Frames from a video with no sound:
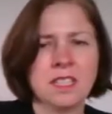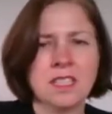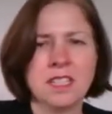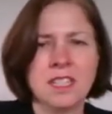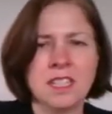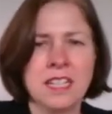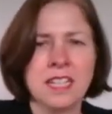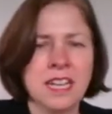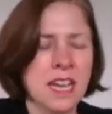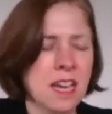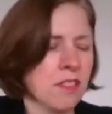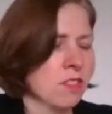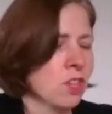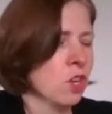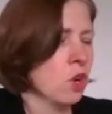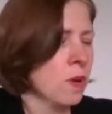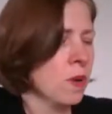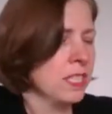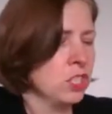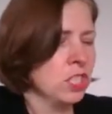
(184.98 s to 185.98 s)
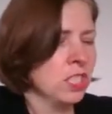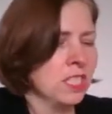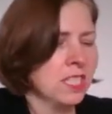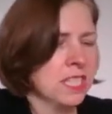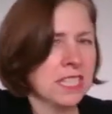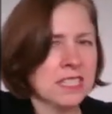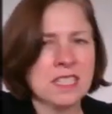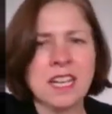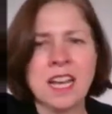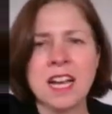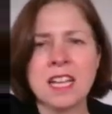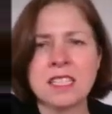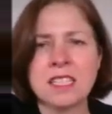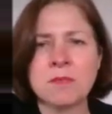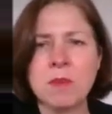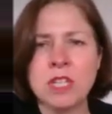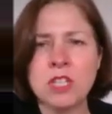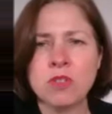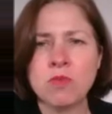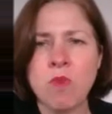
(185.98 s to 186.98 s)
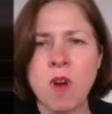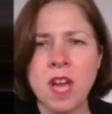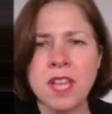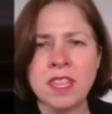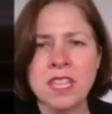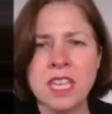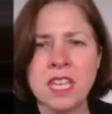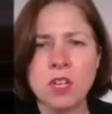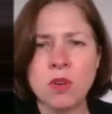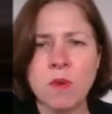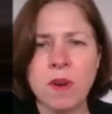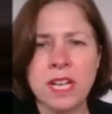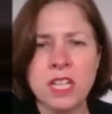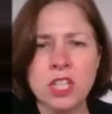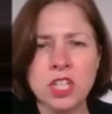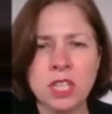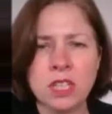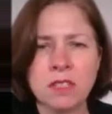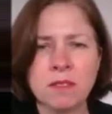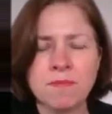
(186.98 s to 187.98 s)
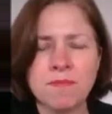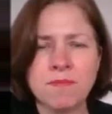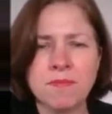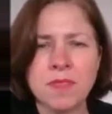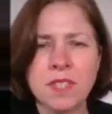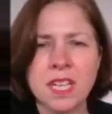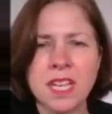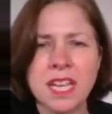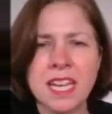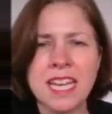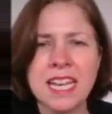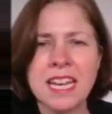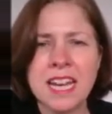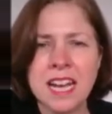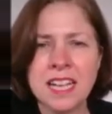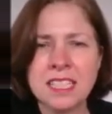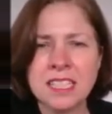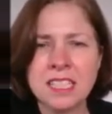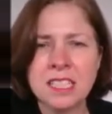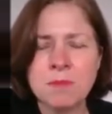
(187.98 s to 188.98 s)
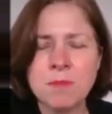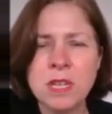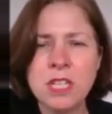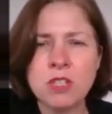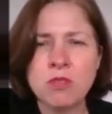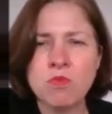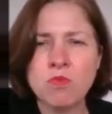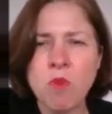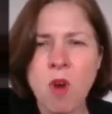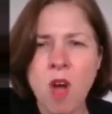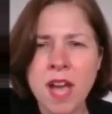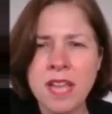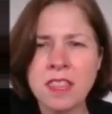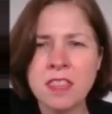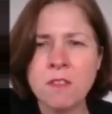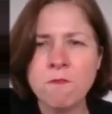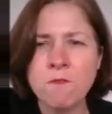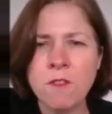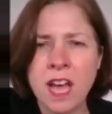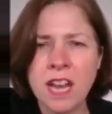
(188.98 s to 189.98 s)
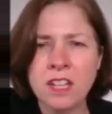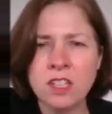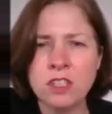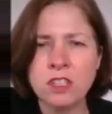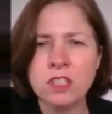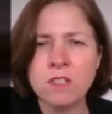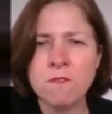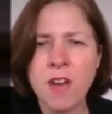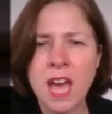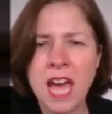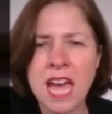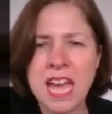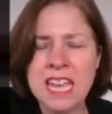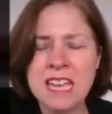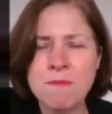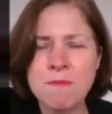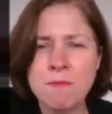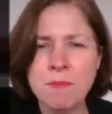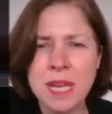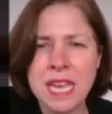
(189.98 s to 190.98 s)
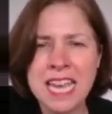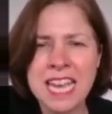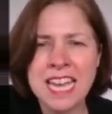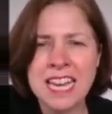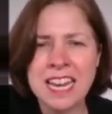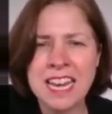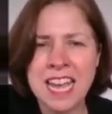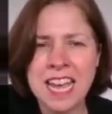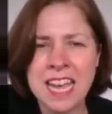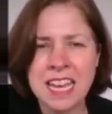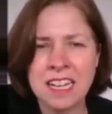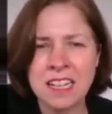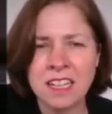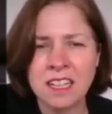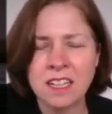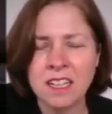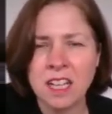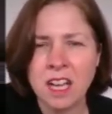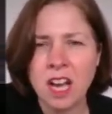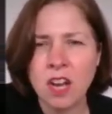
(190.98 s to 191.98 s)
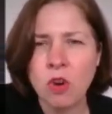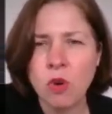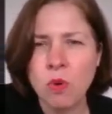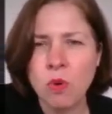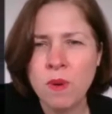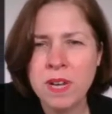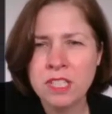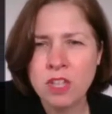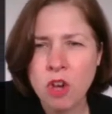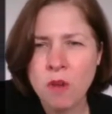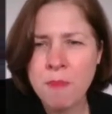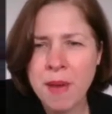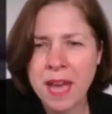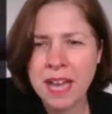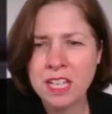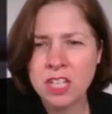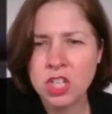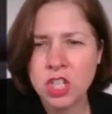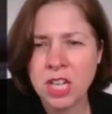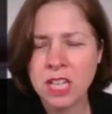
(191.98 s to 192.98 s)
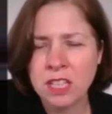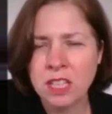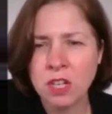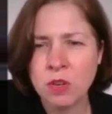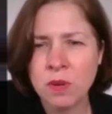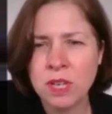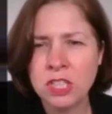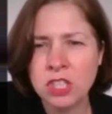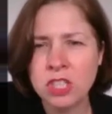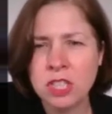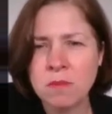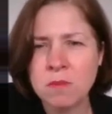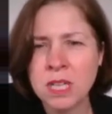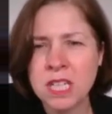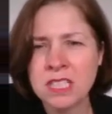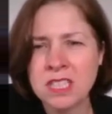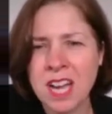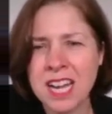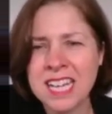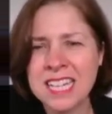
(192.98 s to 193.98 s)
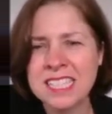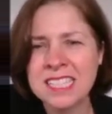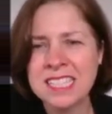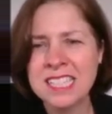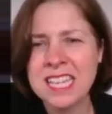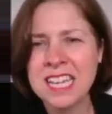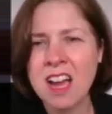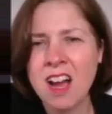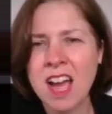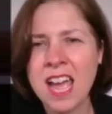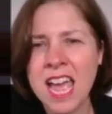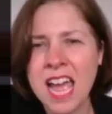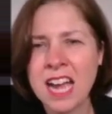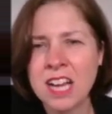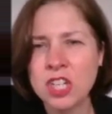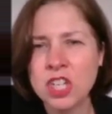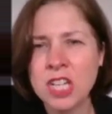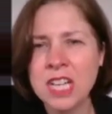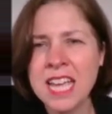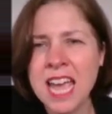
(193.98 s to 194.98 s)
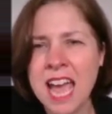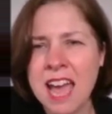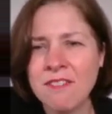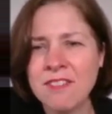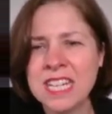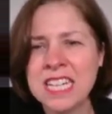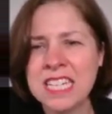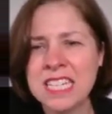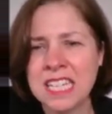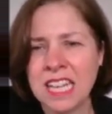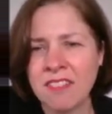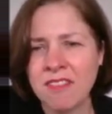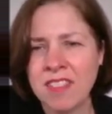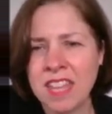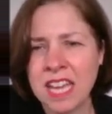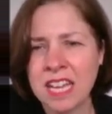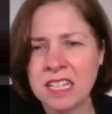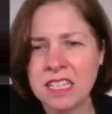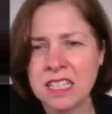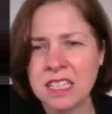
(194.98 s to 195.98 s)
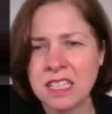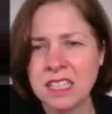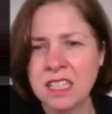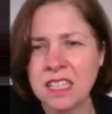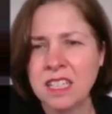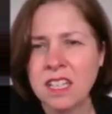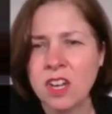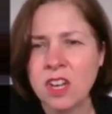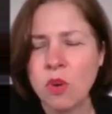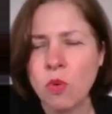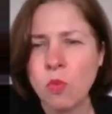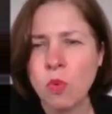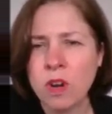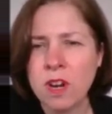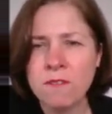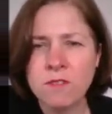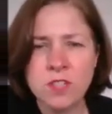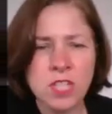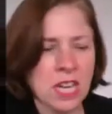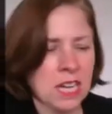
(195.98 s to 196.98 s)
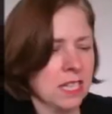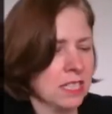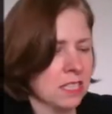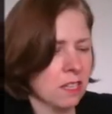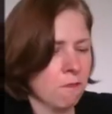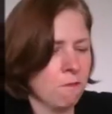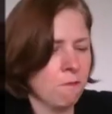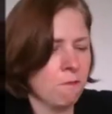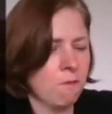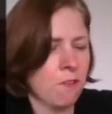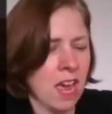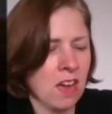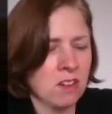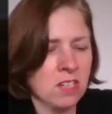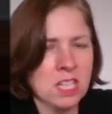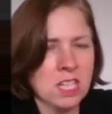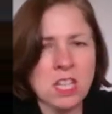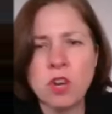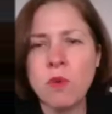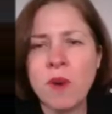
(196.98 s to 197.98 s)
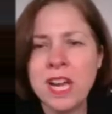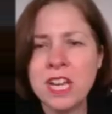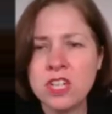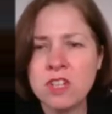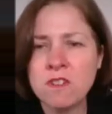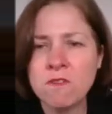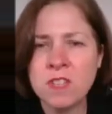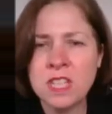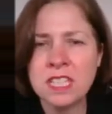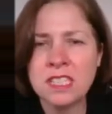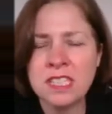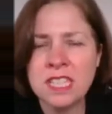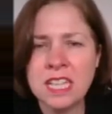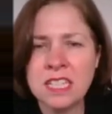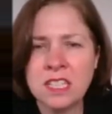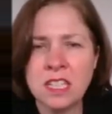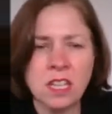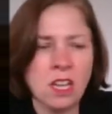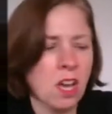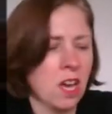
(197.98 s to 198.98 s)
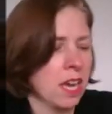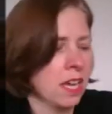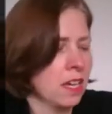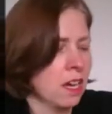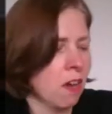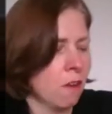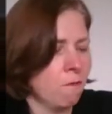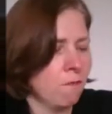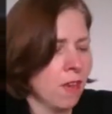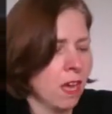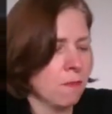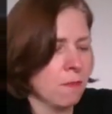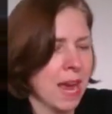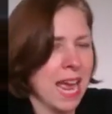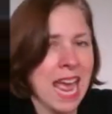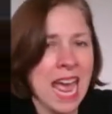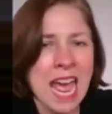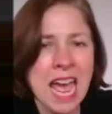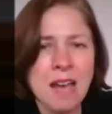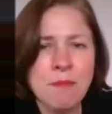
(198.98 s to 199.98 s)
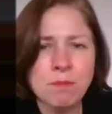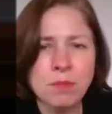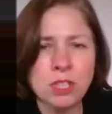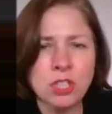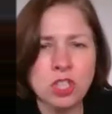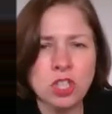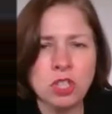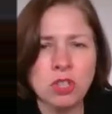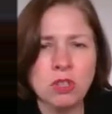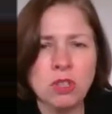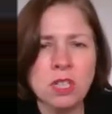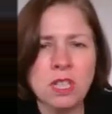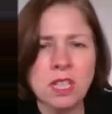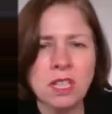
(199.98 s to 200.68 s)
Now, the question doesn't ask me to write the equation. It asks me to write the values of a, b and n. I always go back and check the question because I can see I actually haven't done that. What I've done is I've found an equation for the center line. I found my amplitude.